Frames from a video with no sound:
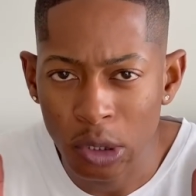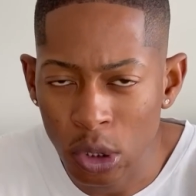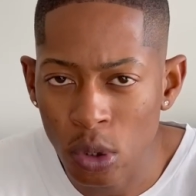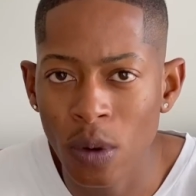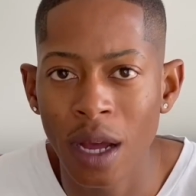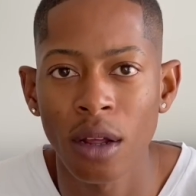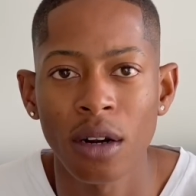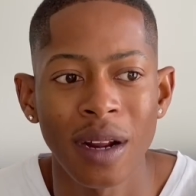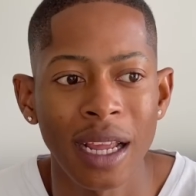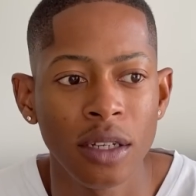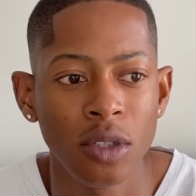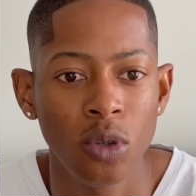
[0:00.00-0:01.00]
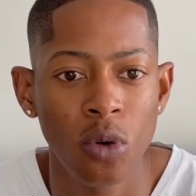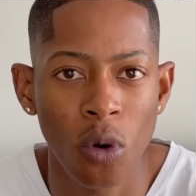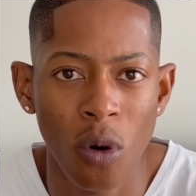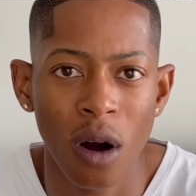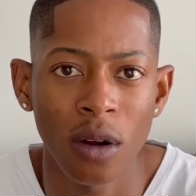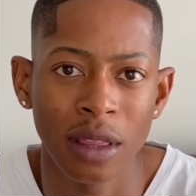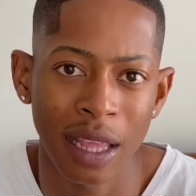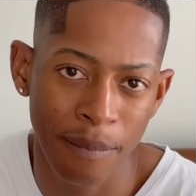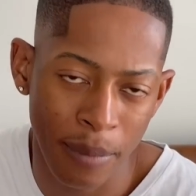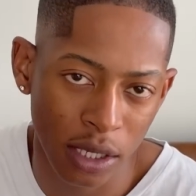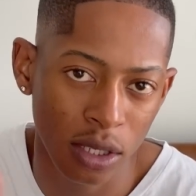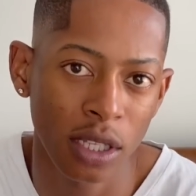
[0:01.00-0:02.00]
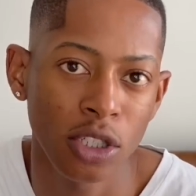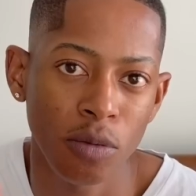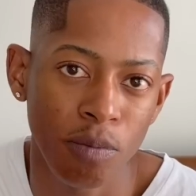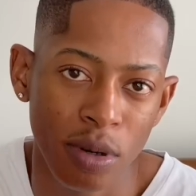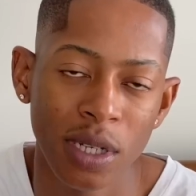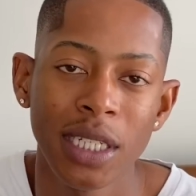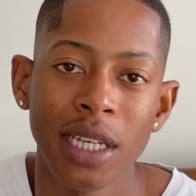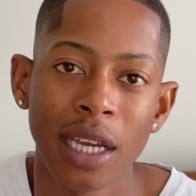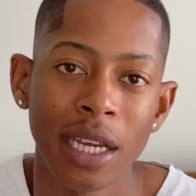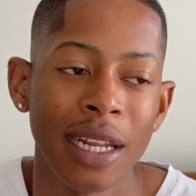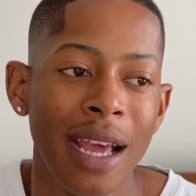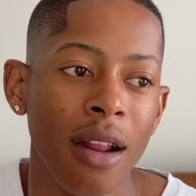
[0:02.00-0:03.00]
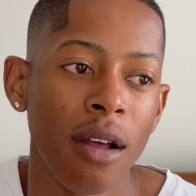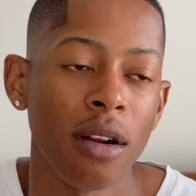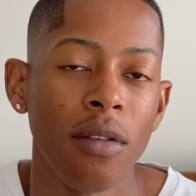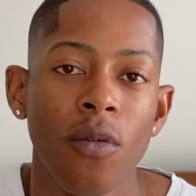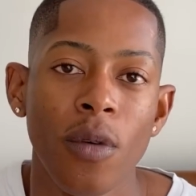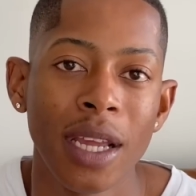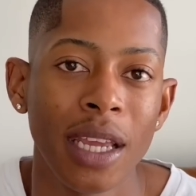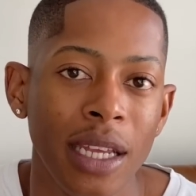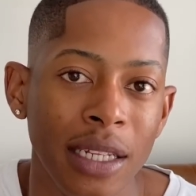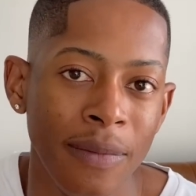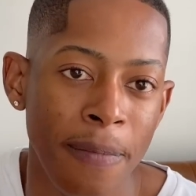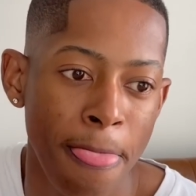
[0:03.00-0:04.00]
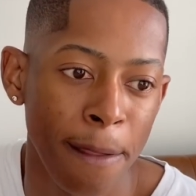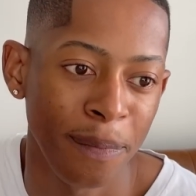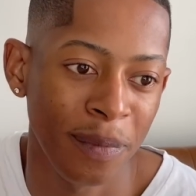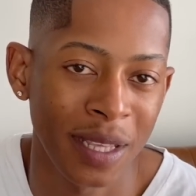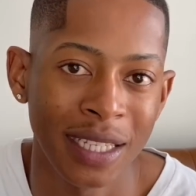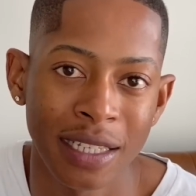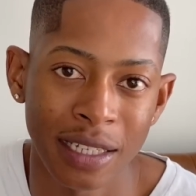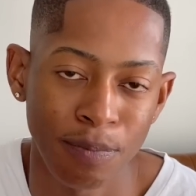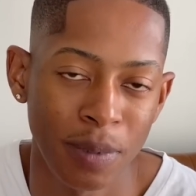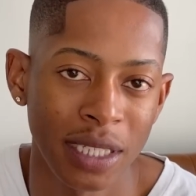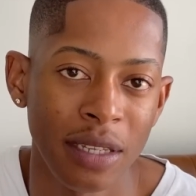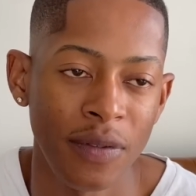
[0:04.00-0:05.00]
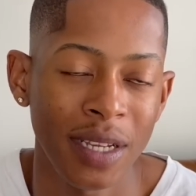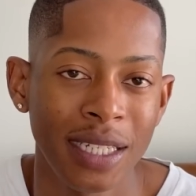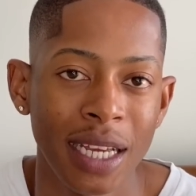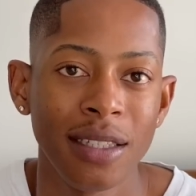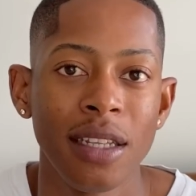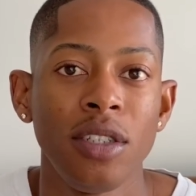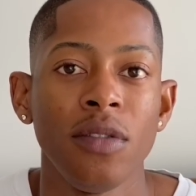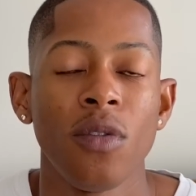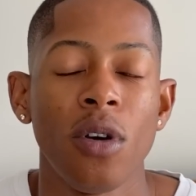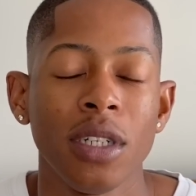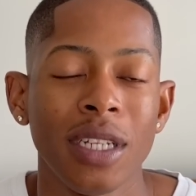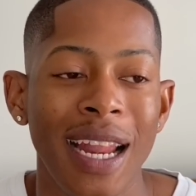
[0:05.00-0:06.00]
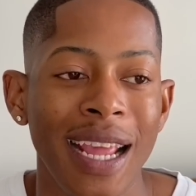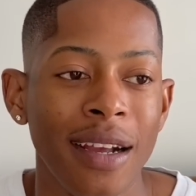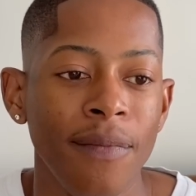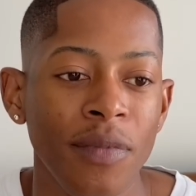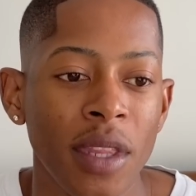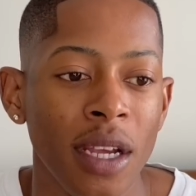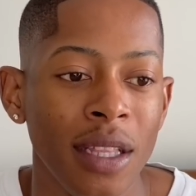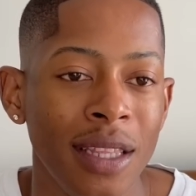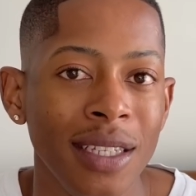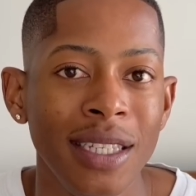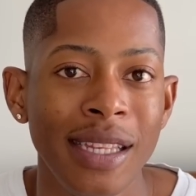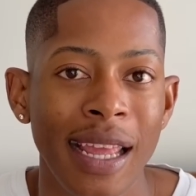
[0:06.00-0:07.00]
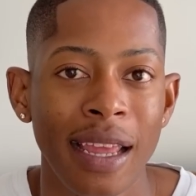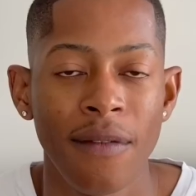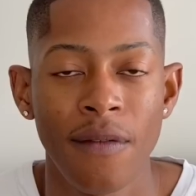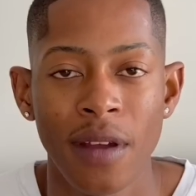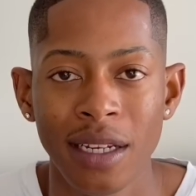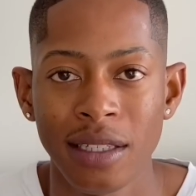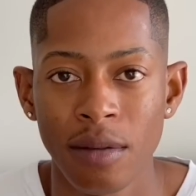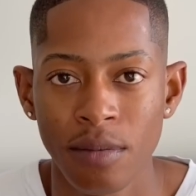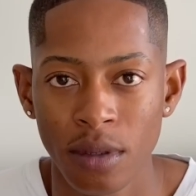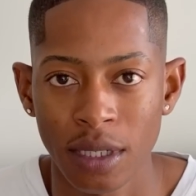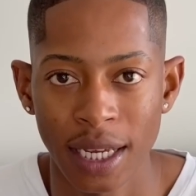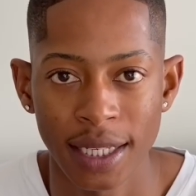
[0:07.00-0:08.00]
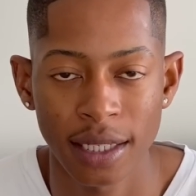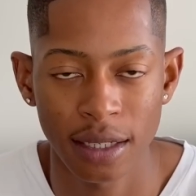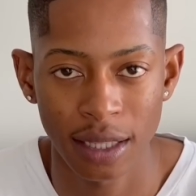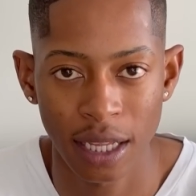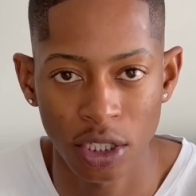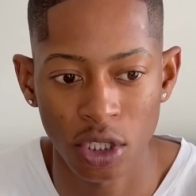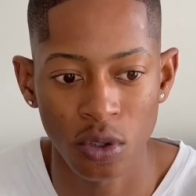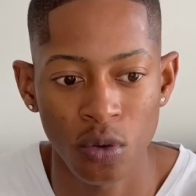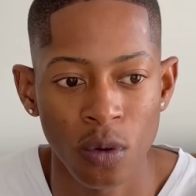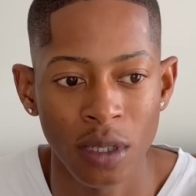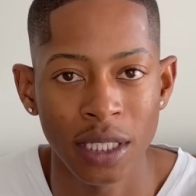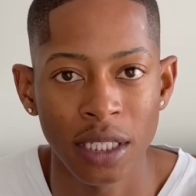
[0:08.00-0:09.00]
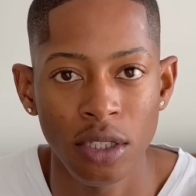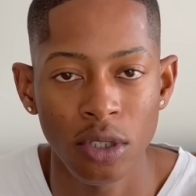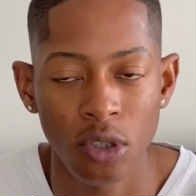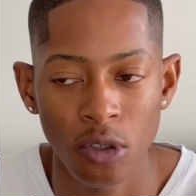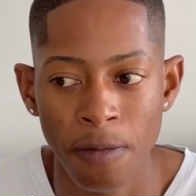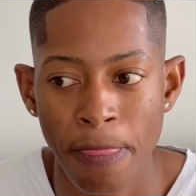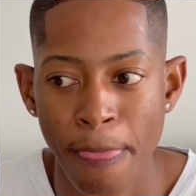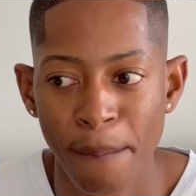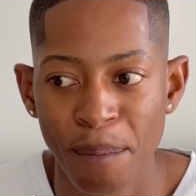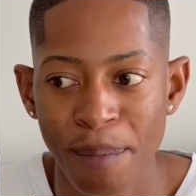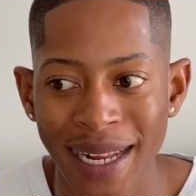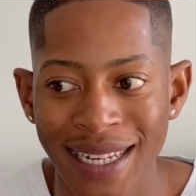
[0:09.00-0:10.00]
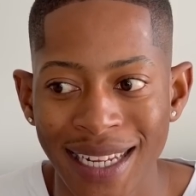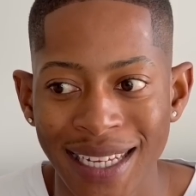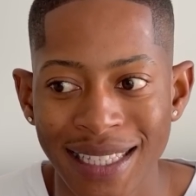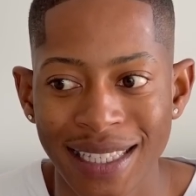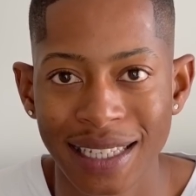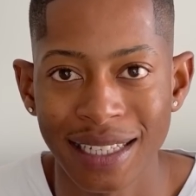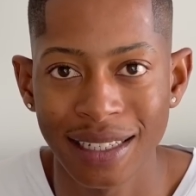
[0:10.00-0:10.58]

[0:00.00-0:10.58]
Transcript: do a lot of, like, go out there, make sure that you're putting in a lot of work in this specific task that you've got. Like, this is like a very simple task that you will need to do, but it's